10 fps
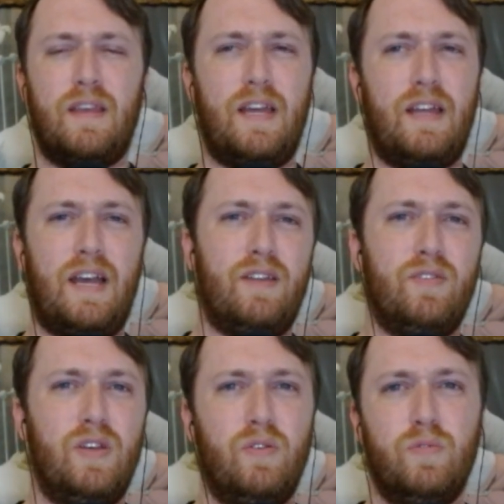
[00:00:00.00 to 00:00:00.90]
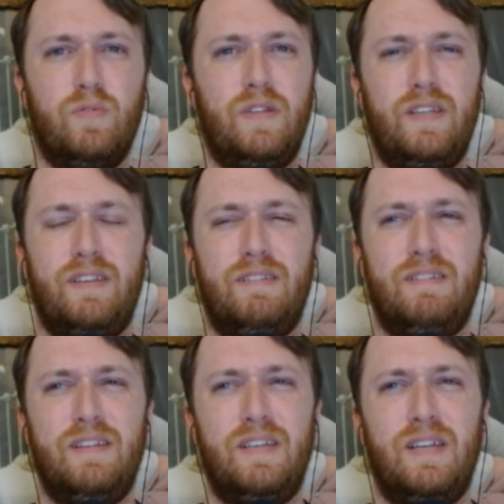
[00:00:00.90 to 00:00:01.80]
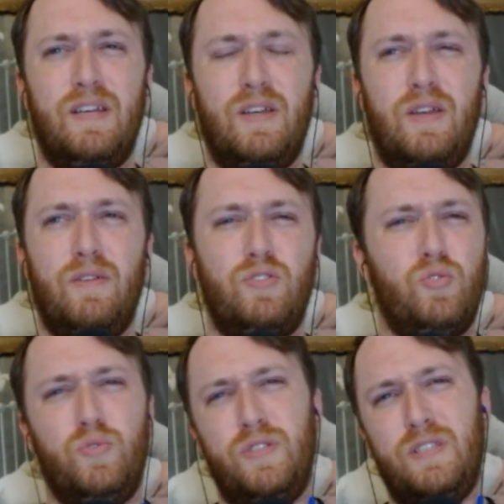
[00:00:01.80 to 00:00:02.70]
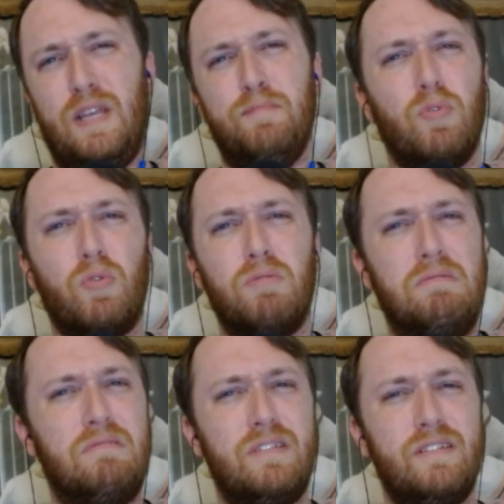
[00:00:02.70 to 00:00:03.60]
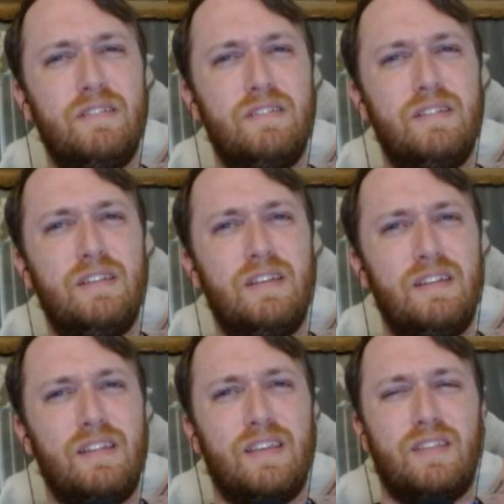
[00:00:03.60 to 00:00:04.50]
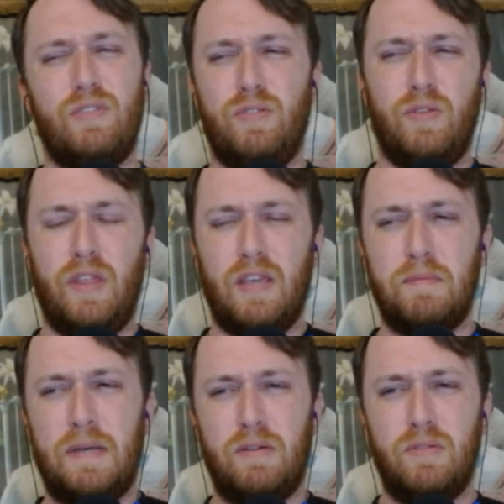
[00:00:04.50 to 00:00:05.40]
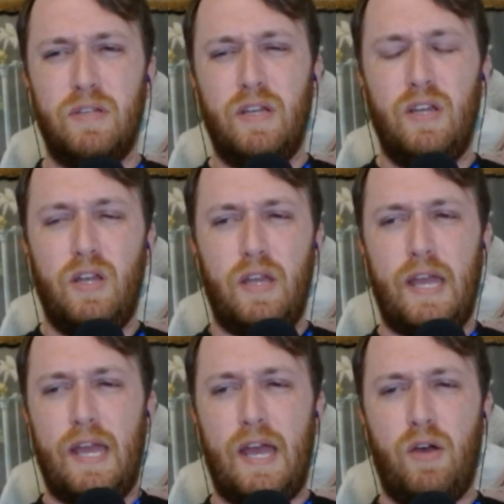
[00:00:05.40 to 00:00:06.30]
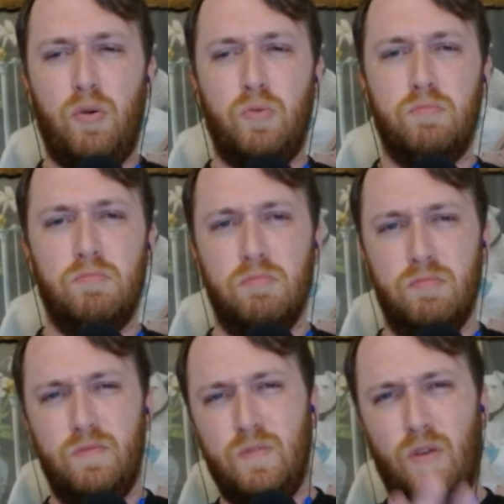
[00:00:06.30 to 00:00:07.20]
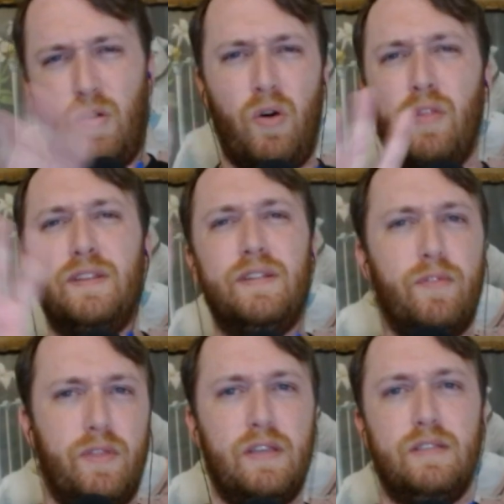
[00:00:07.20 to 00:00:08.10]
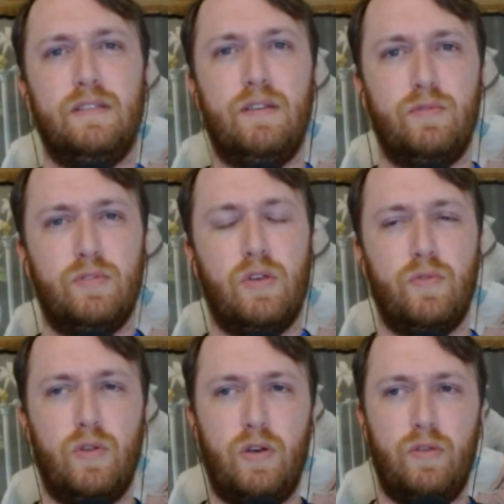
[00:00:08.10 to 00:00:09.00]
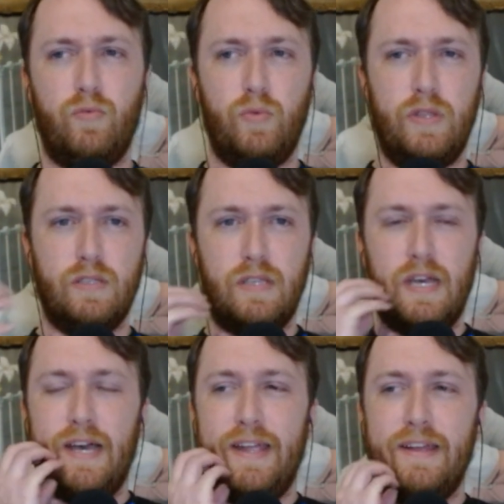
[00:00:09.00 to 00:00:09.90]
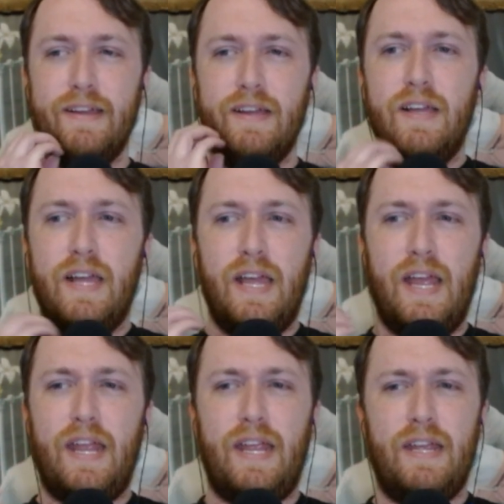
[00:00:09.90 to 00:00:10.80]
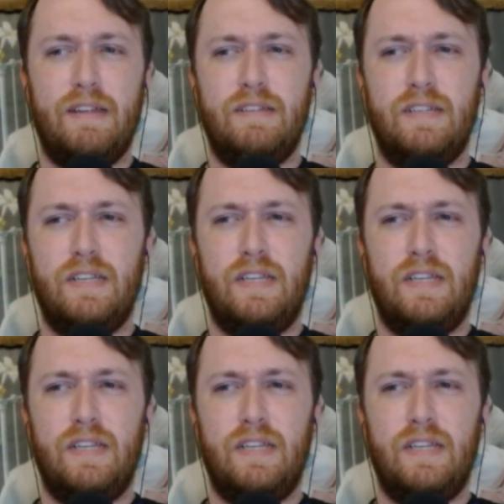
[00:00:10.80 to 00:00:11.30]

I, I don't know, eh, too simple. Like you, you think about how all, the different things that was going on with this guy, and